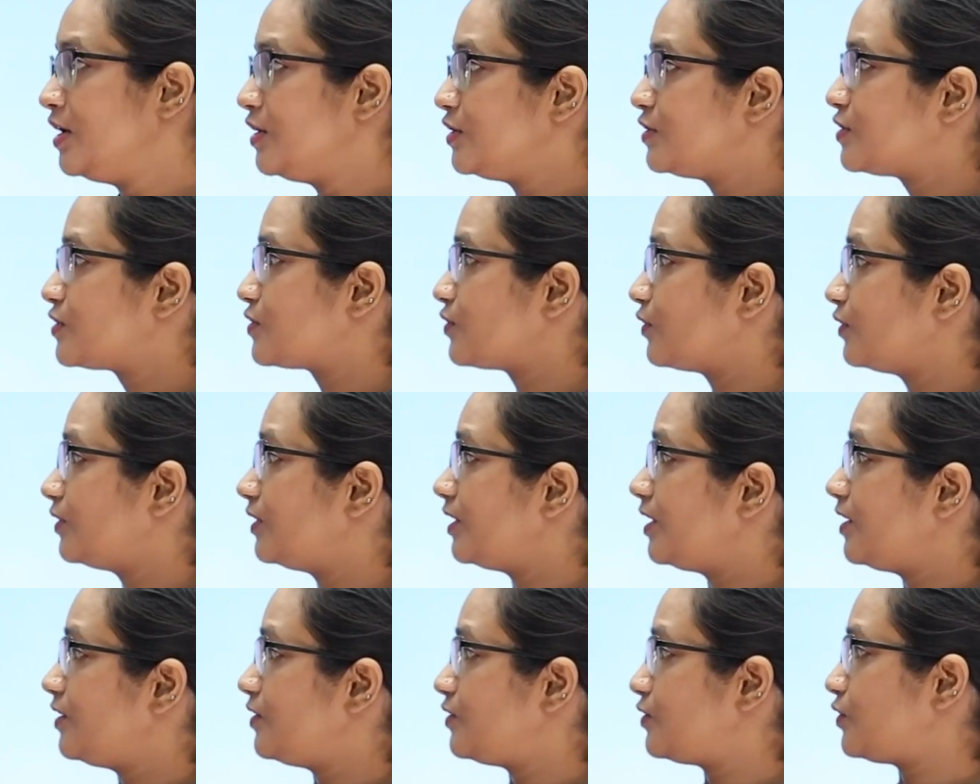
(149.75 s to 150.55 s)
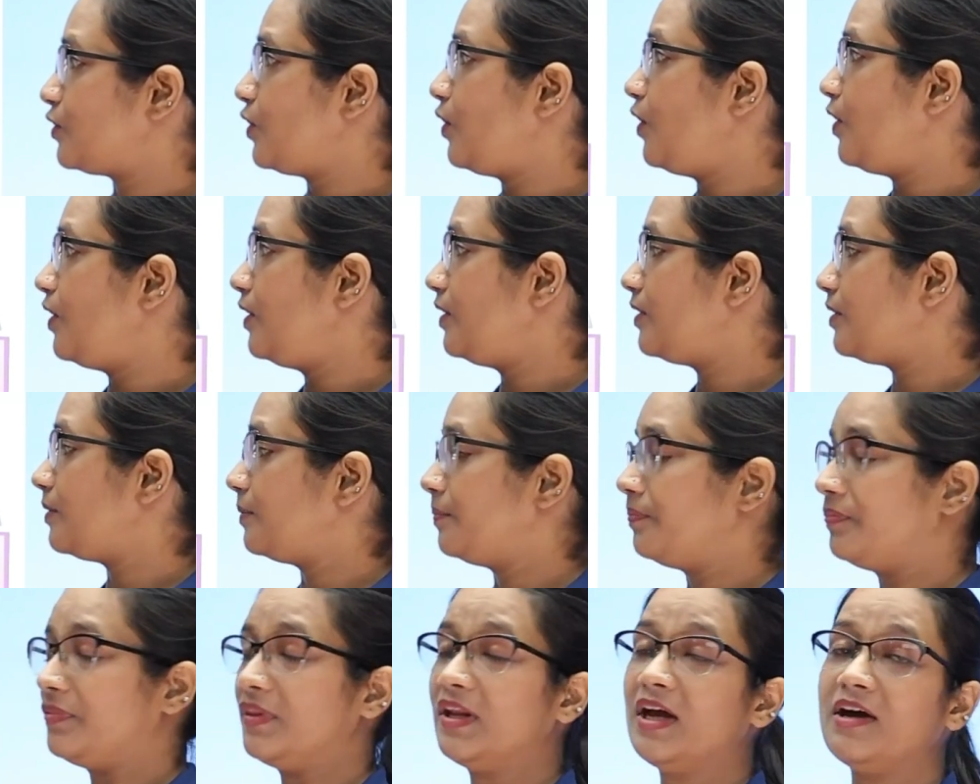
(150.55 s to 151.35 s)
So they roar,
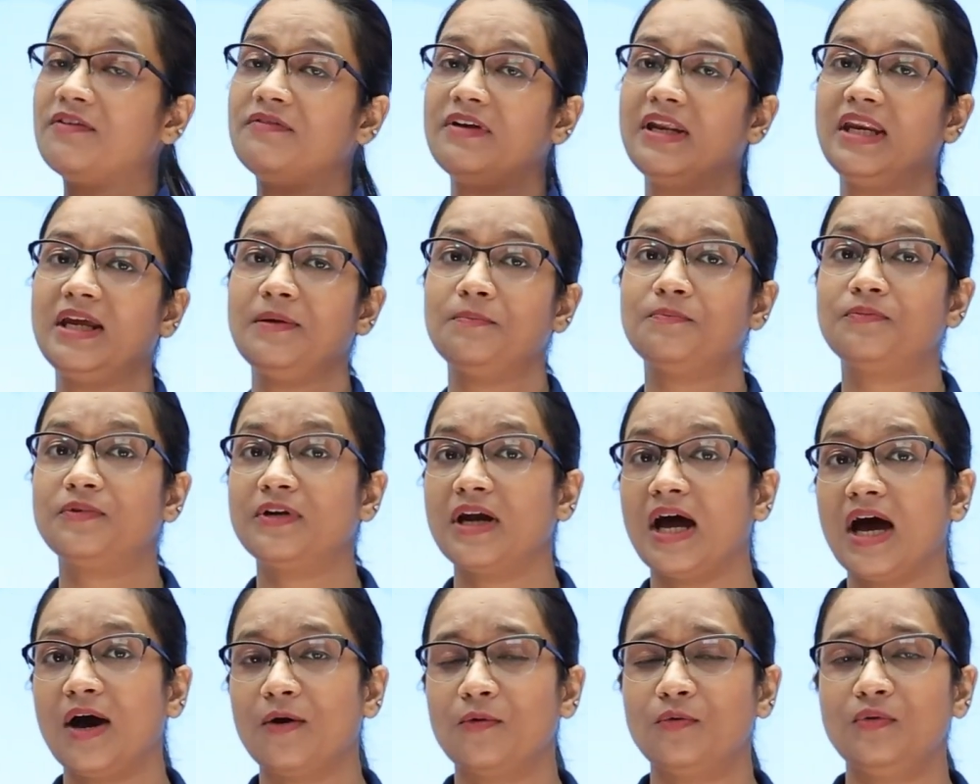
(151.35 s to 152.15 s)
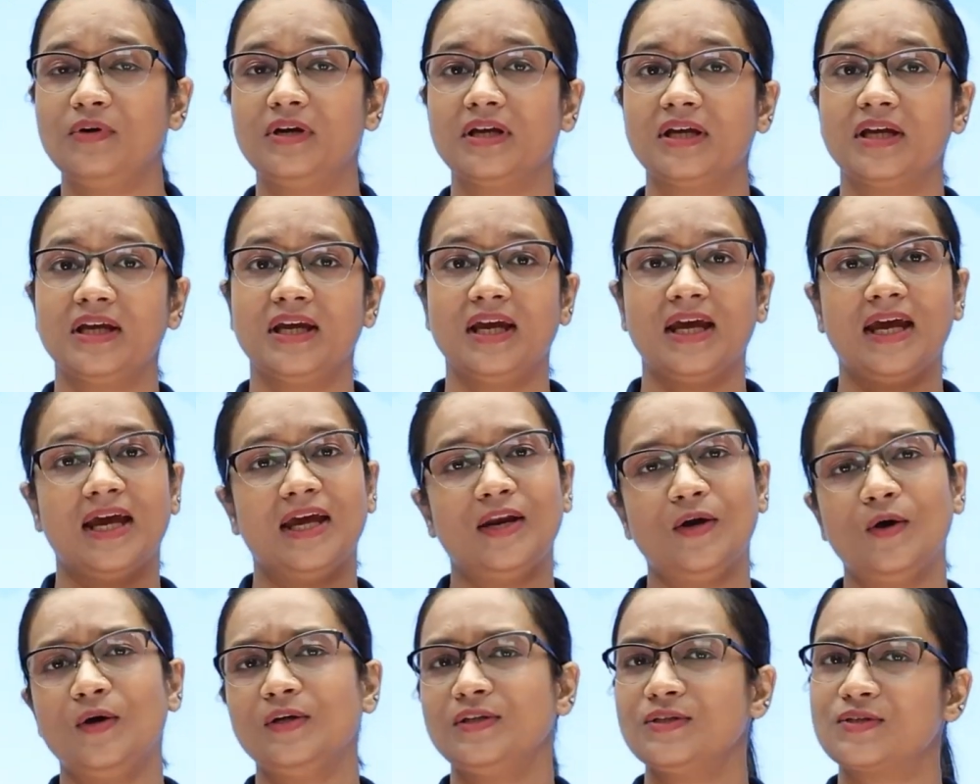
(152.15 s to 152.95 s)
they are very proud,
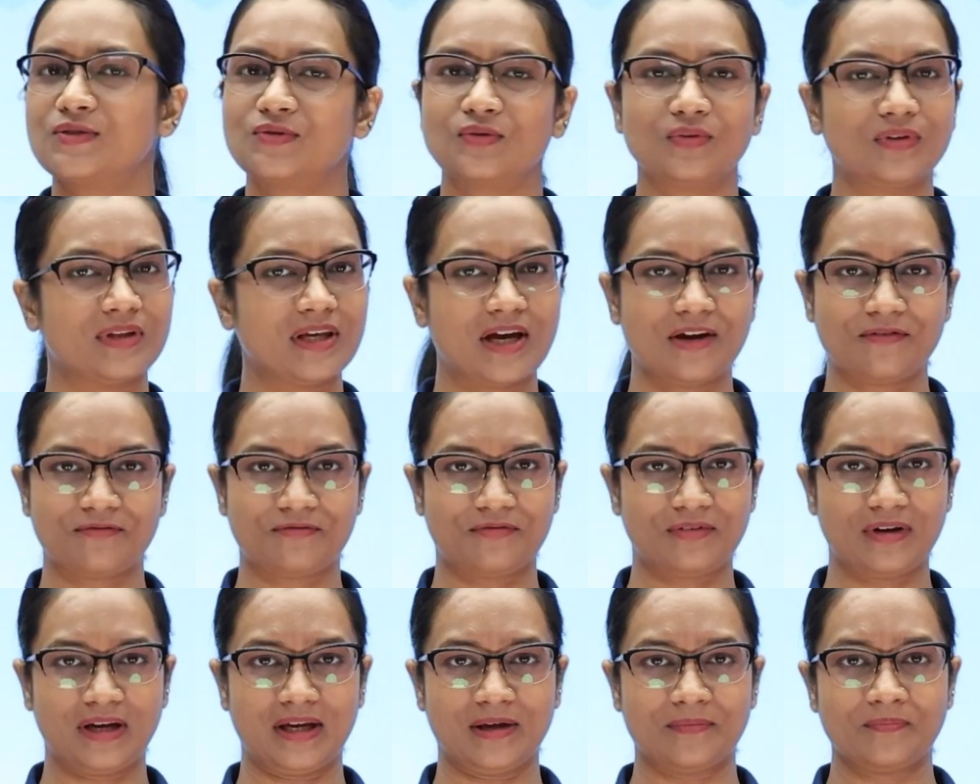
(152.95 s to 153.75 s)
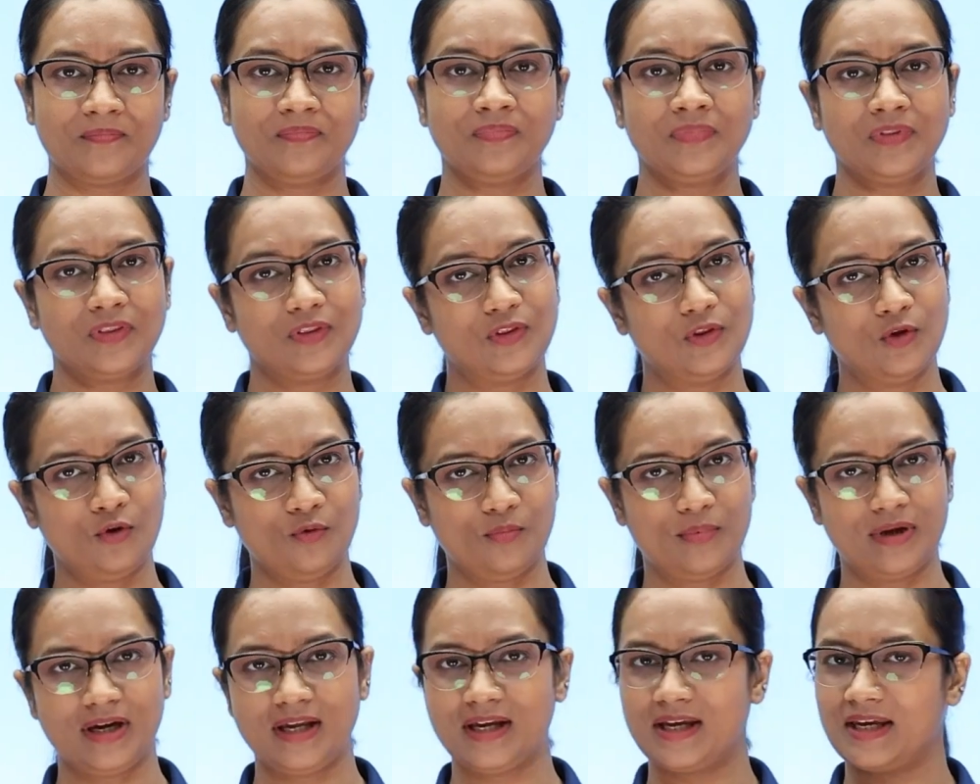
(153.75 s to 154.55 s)
and also they are free.
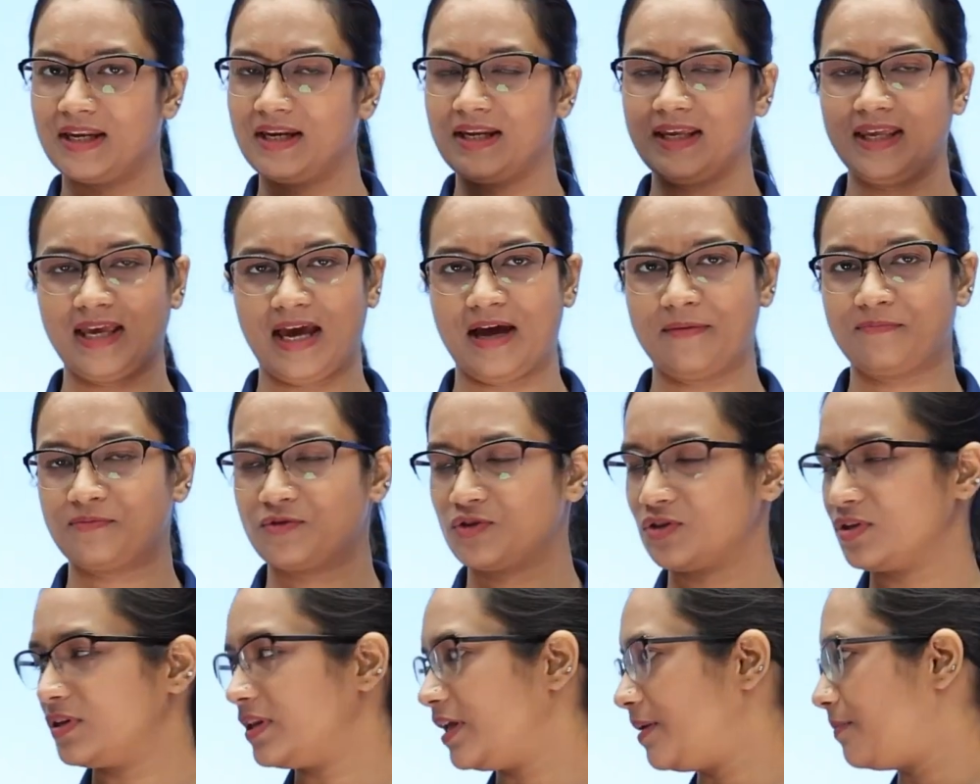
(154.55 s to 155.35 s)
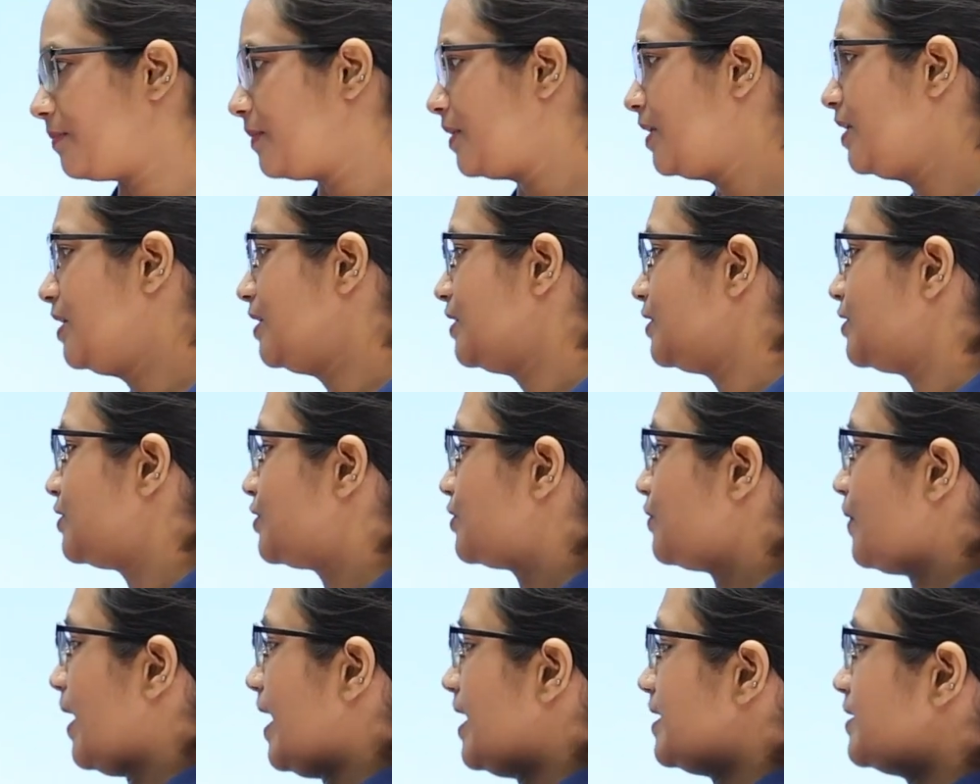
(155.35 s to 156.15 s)
Nobody can capture them.
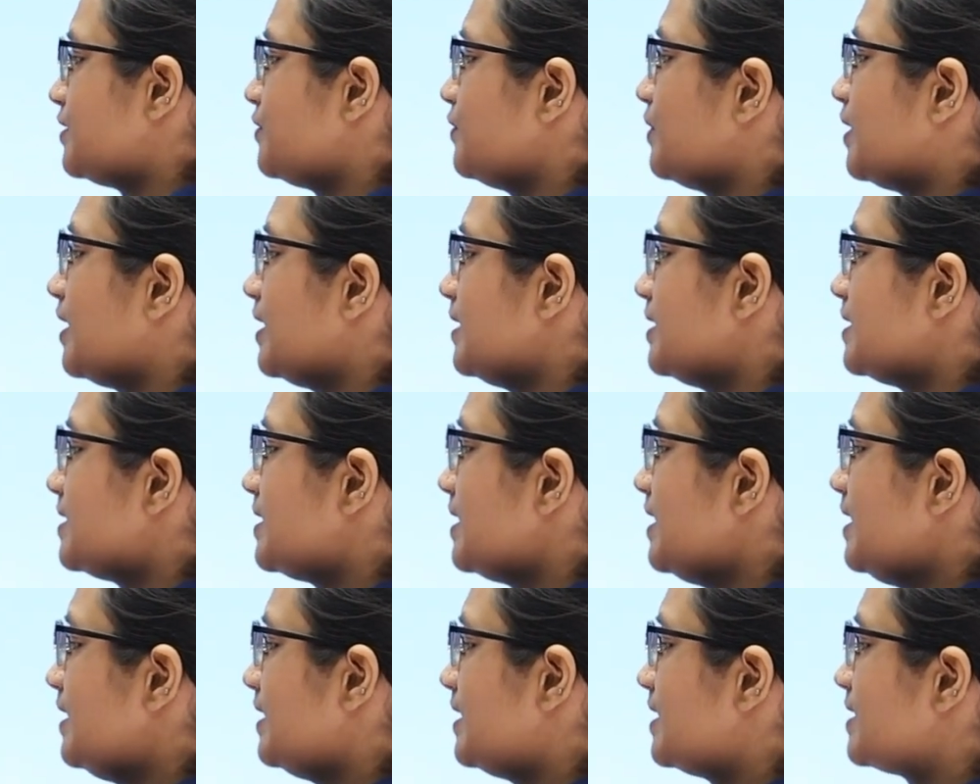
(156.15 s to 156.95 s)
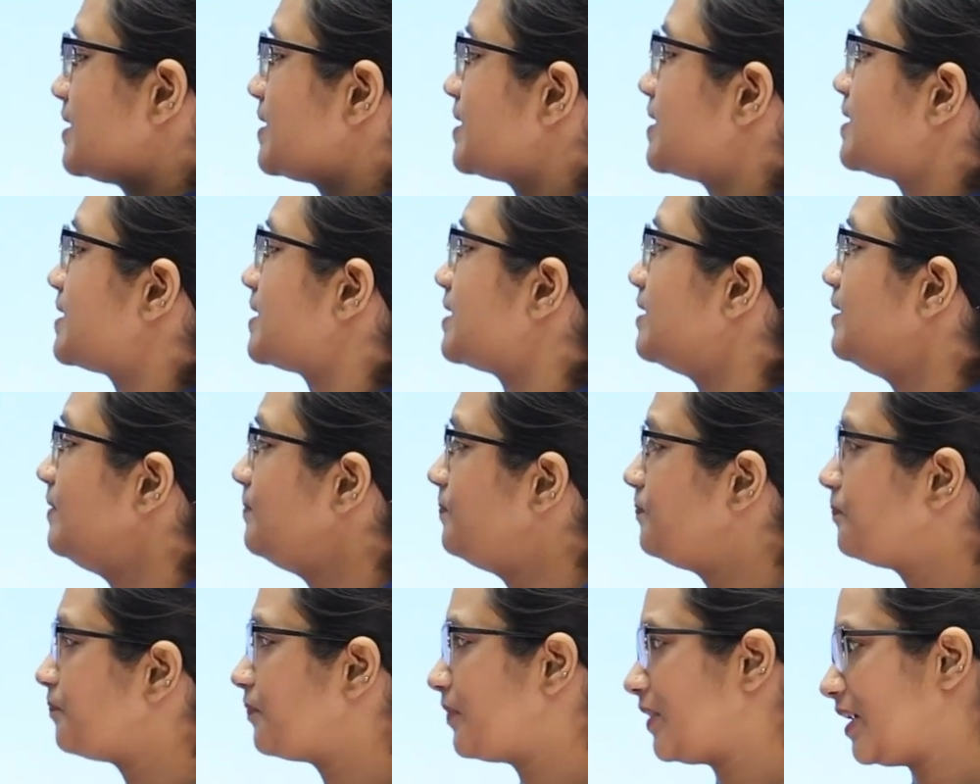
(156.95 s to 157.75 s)
So as you can see, this is a
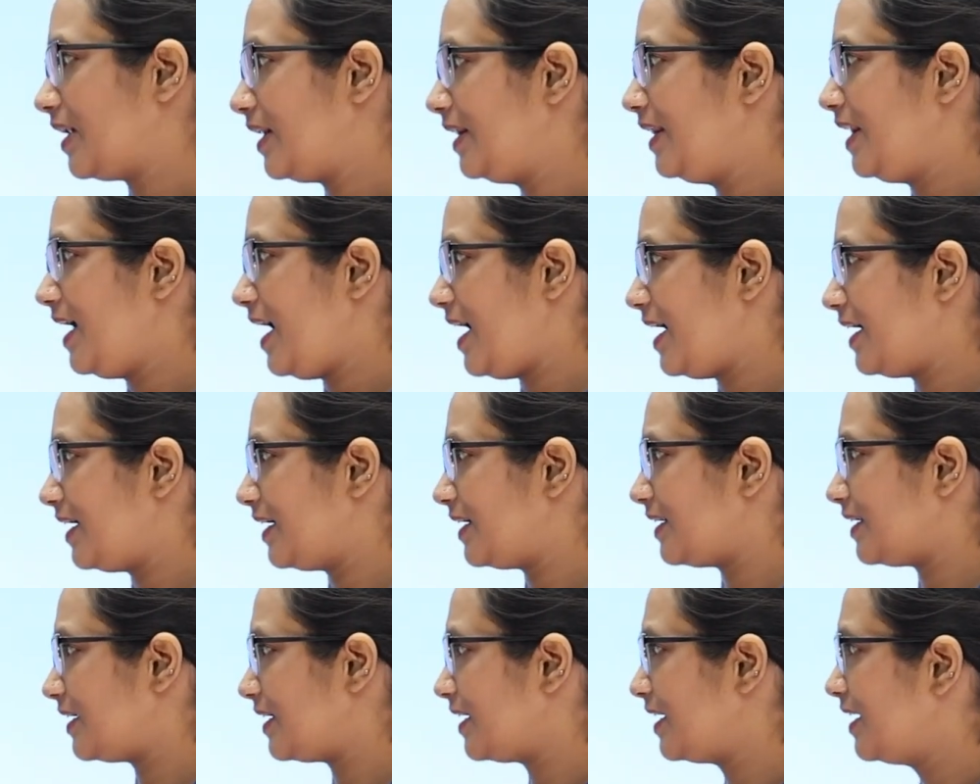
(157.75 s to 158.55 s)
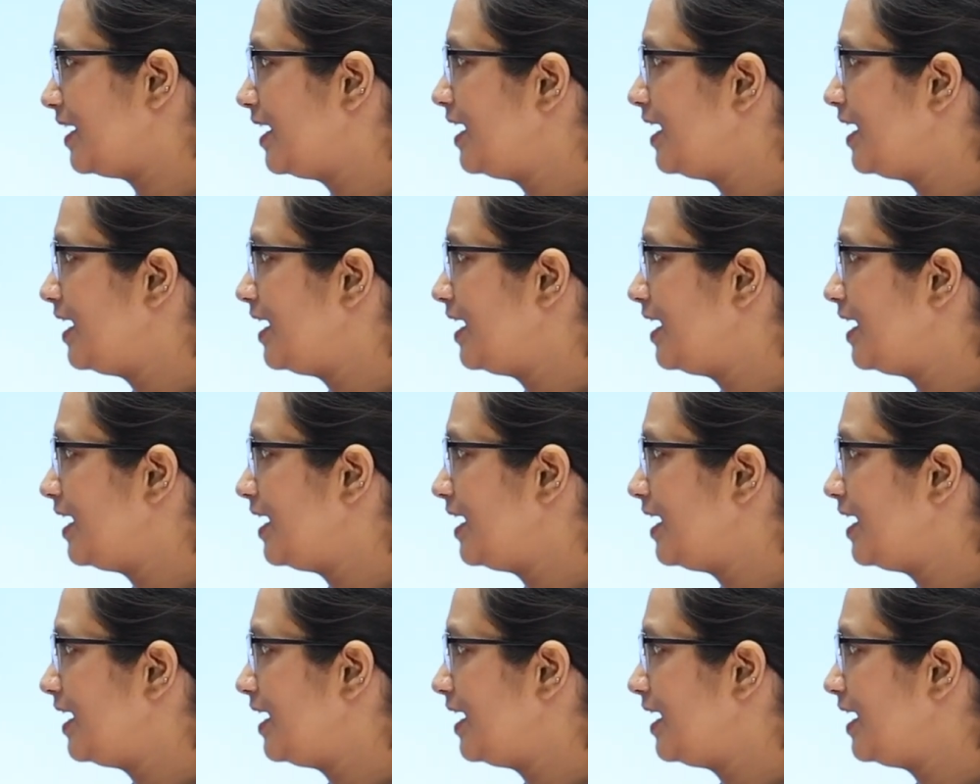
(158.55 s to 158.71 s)
lion.